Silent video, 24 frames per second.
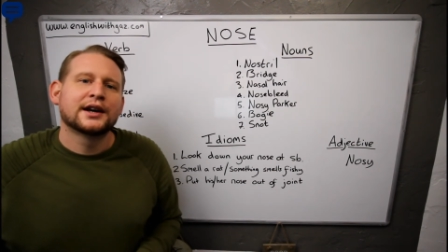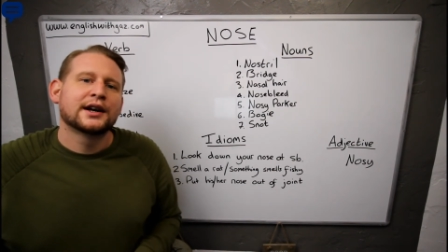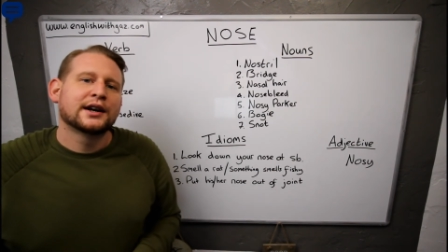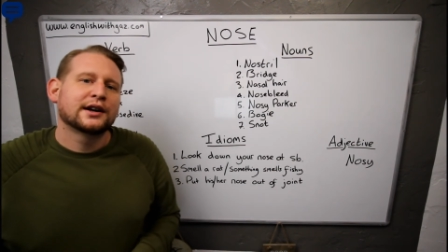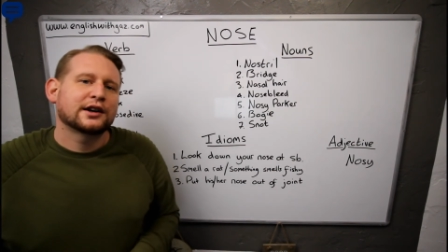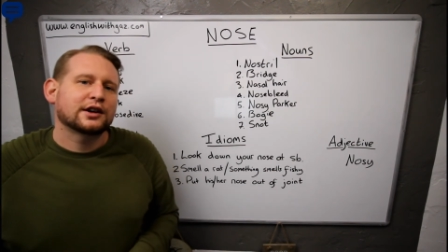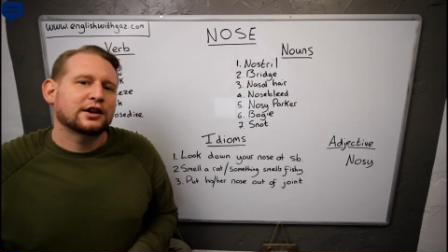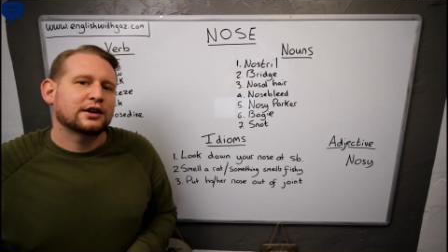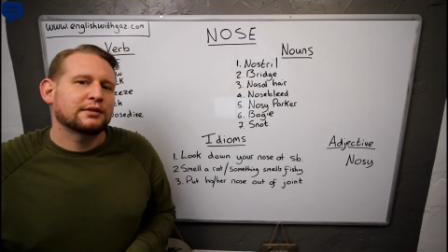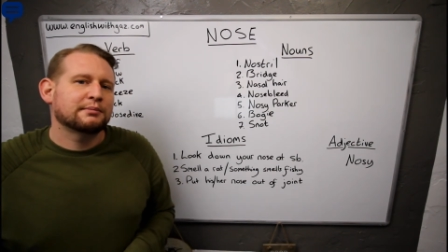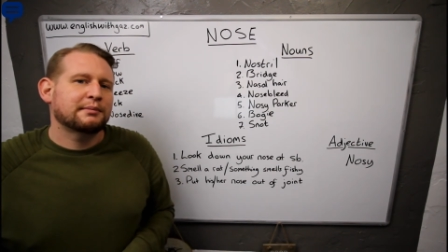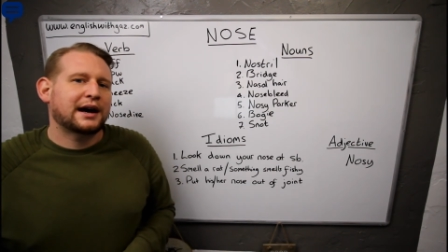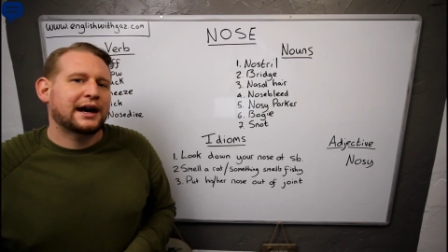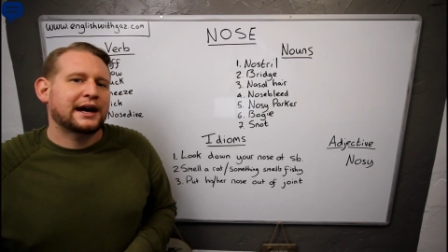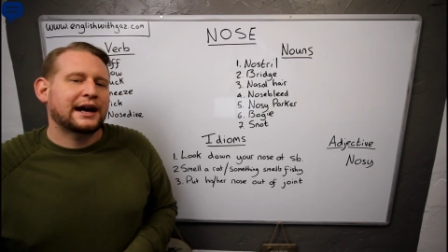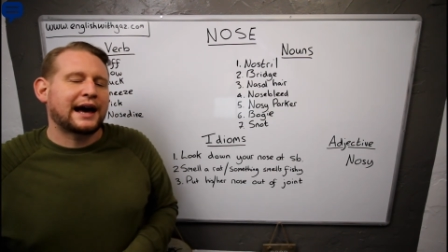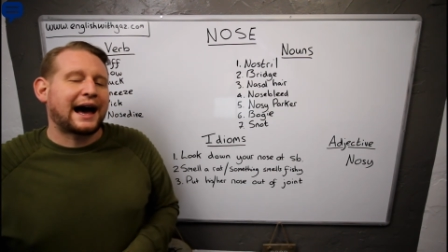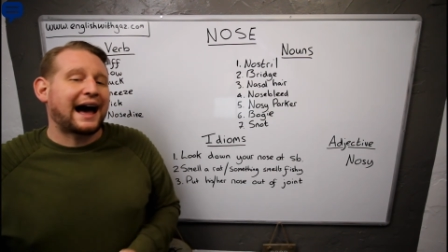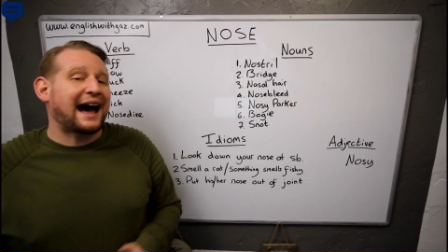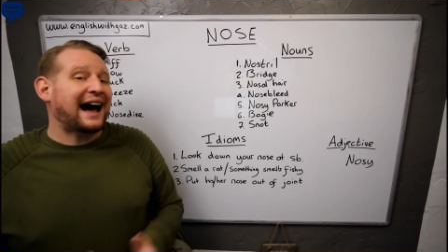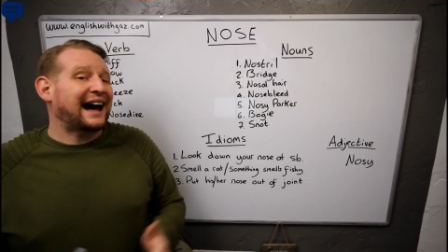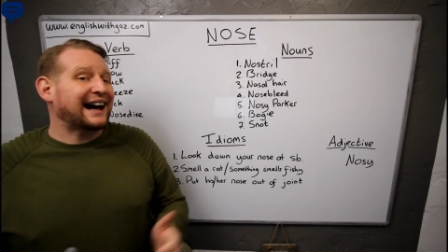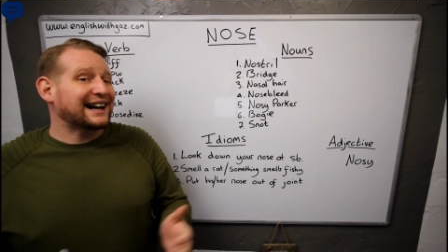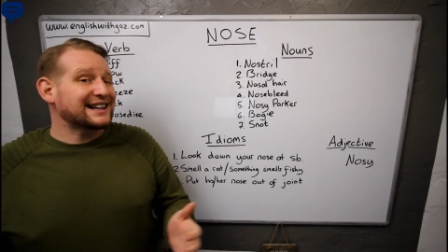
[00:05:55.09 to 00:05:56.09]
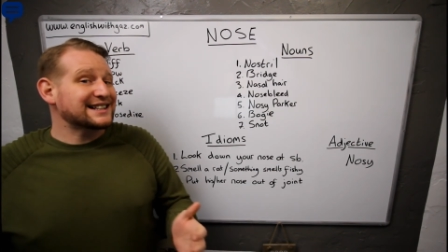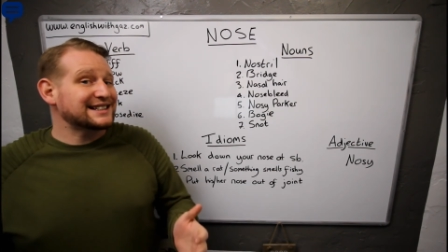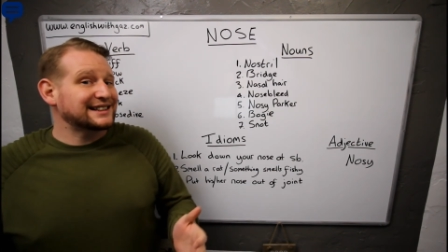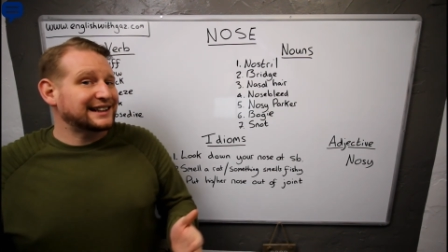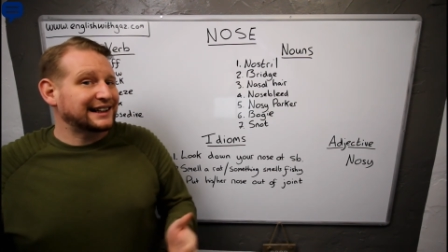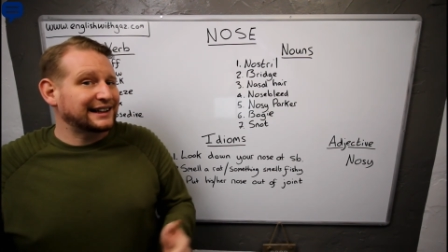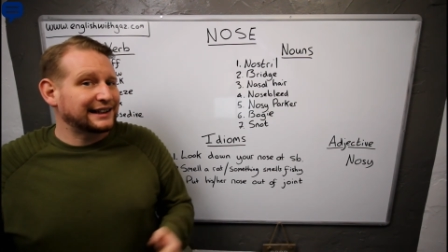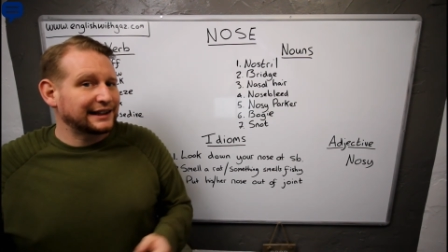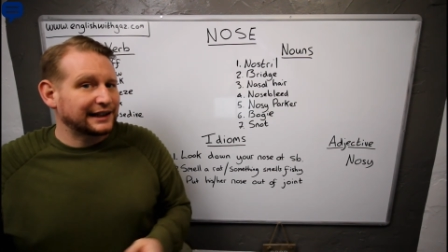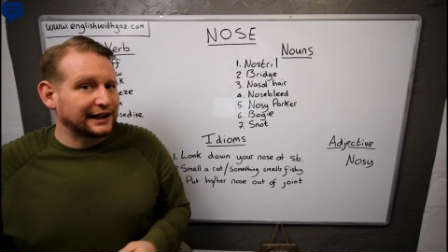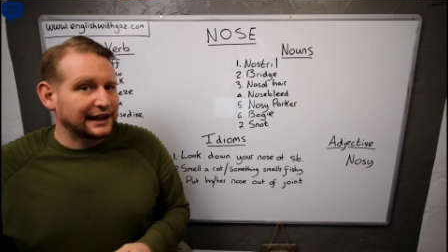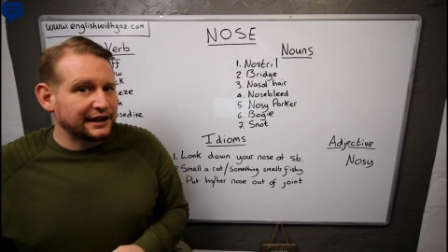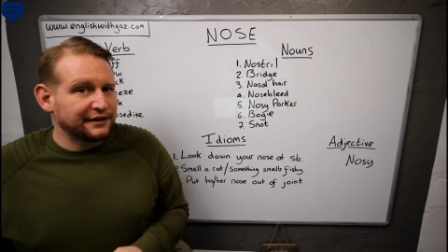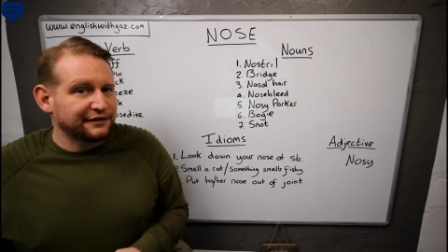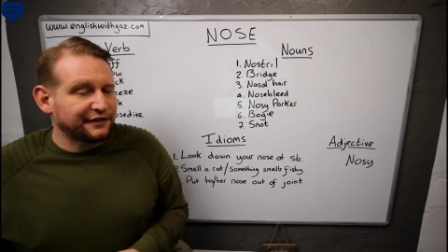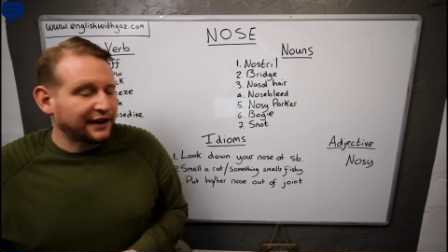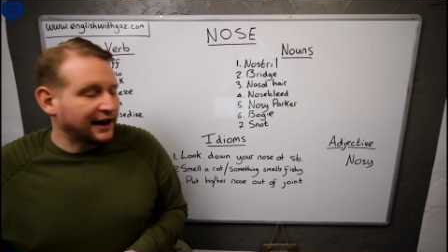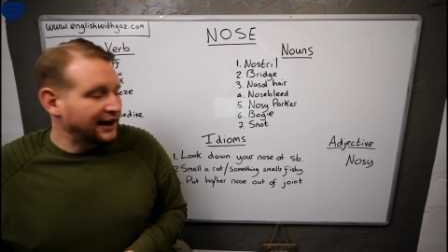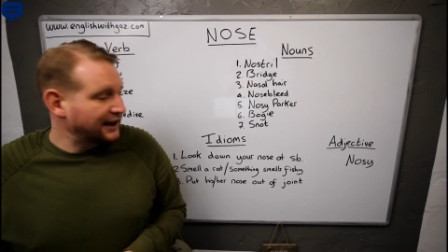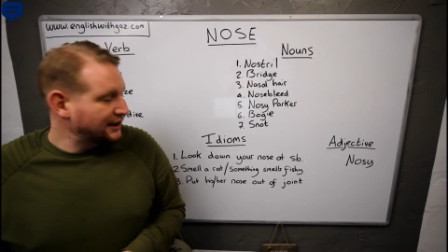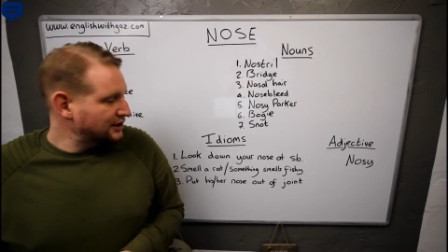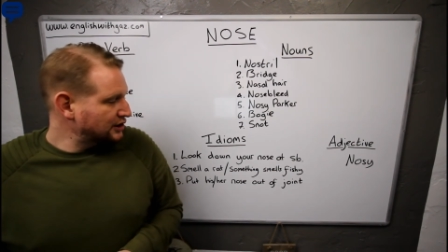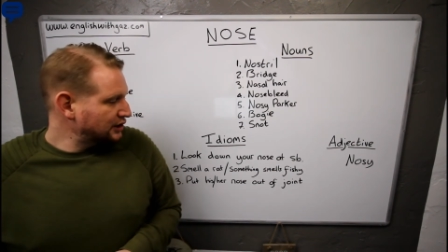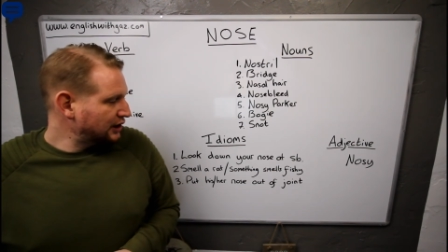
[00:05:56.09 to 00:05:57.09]
you may accidentally
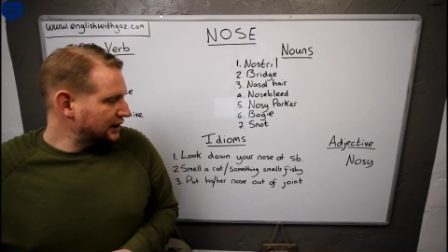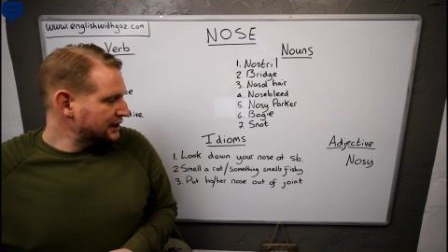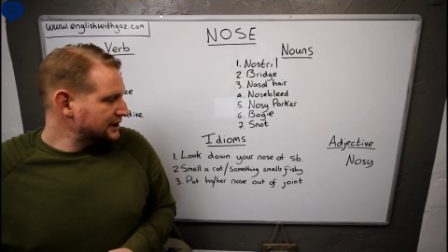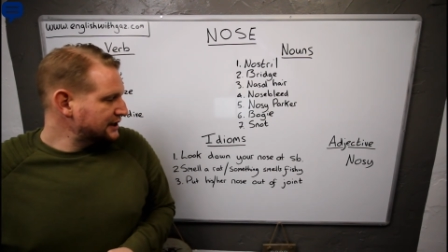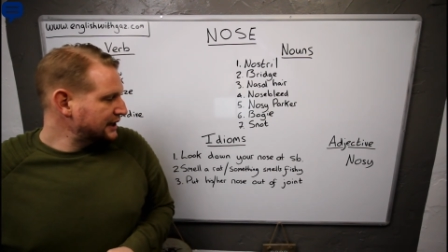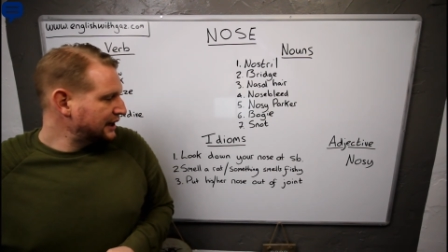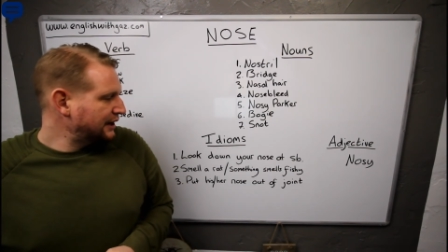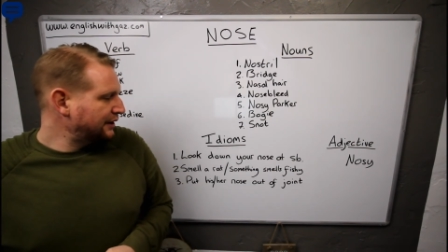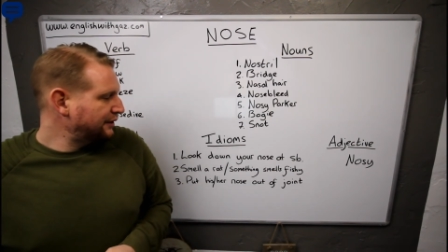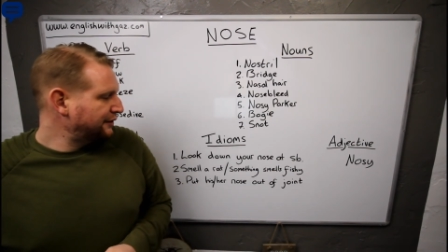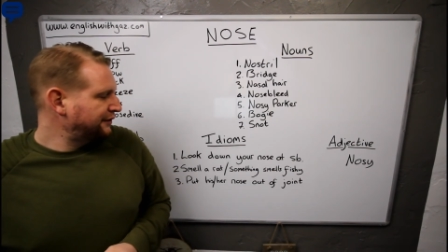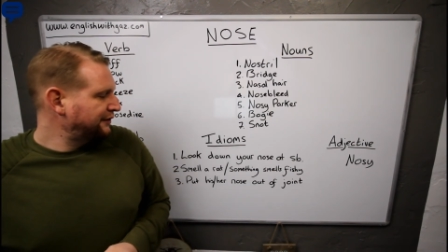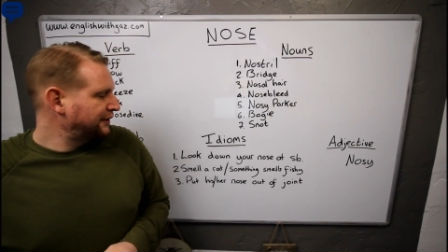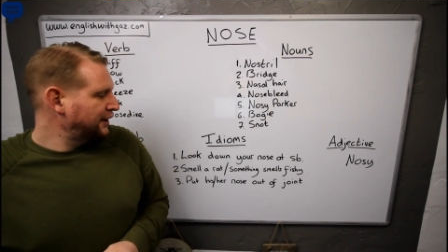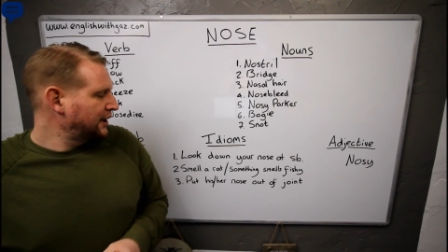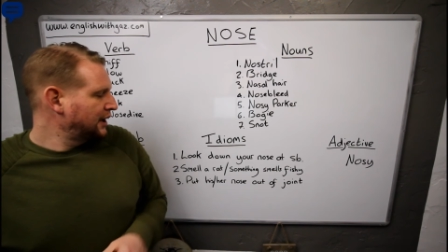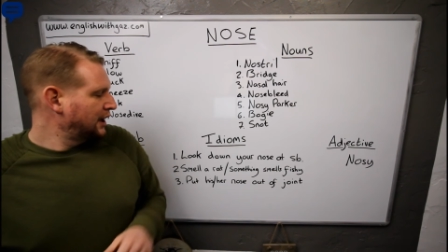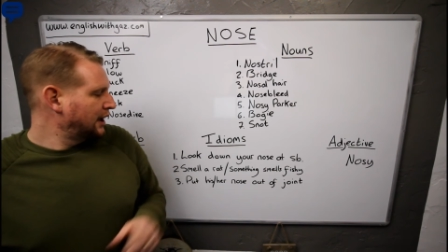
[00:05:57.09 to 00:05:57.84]
find yourself